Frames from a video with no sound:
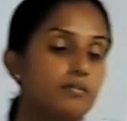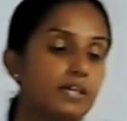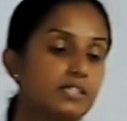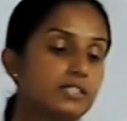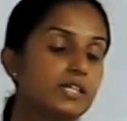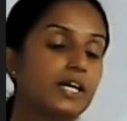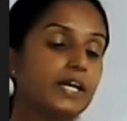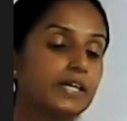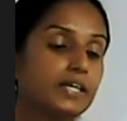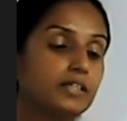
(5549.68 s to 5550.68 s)

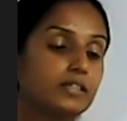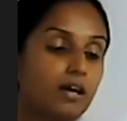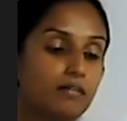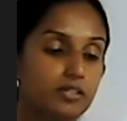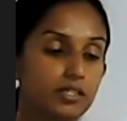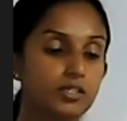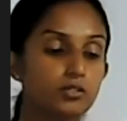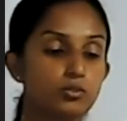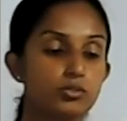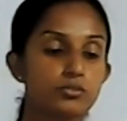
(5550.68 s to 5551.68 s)
fractionating tower
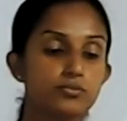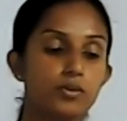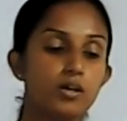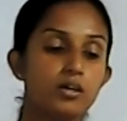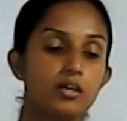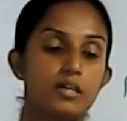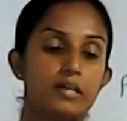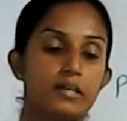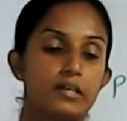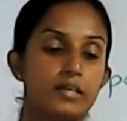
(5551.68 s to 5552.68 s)
used for
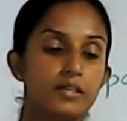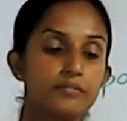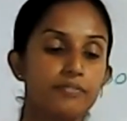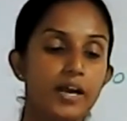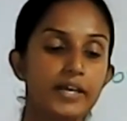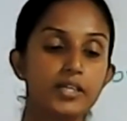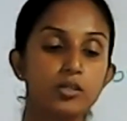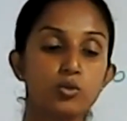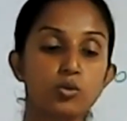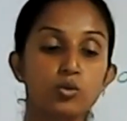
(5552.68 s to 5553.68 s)
refining
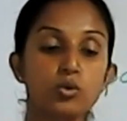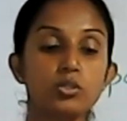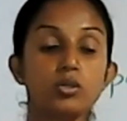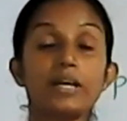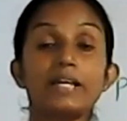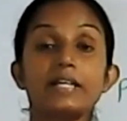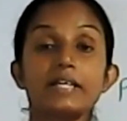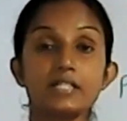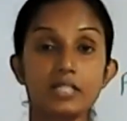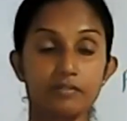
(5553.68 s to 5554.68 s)
crude
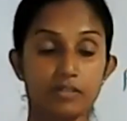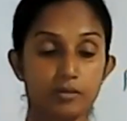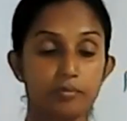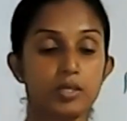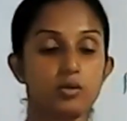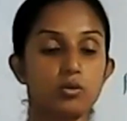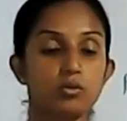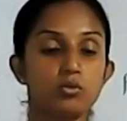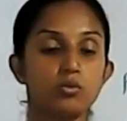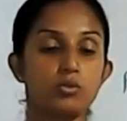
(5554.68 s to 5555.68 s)
oil is given below.
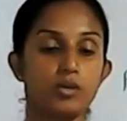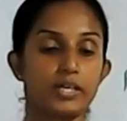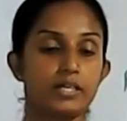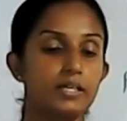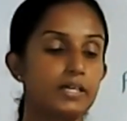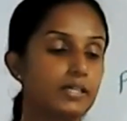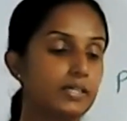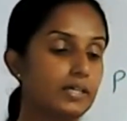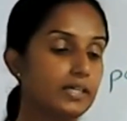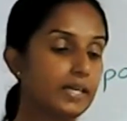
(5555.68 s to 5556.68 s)
Crude oil
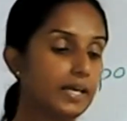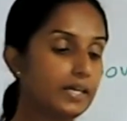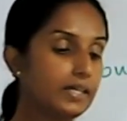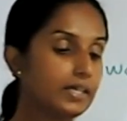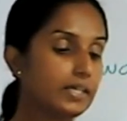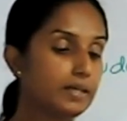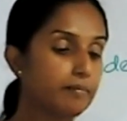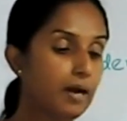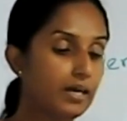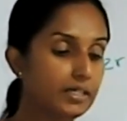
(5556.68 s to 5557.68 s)
containing in
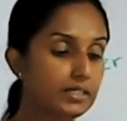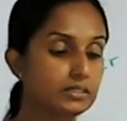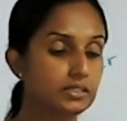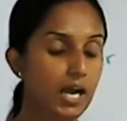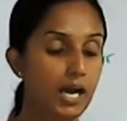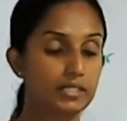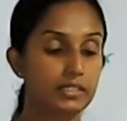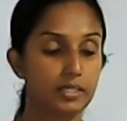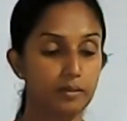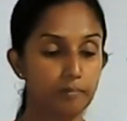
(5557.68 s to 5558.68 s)
abundance are
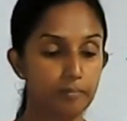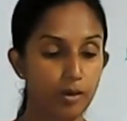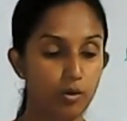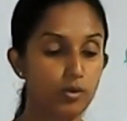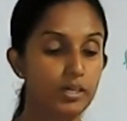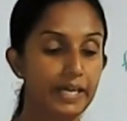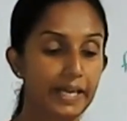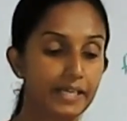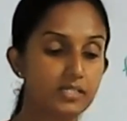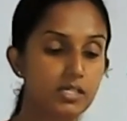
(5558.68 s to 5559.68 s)
the compound
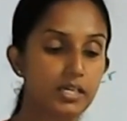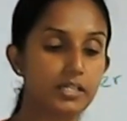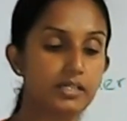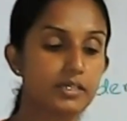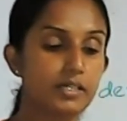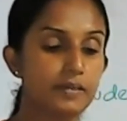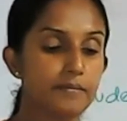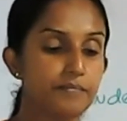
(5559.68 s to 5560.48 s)
X in the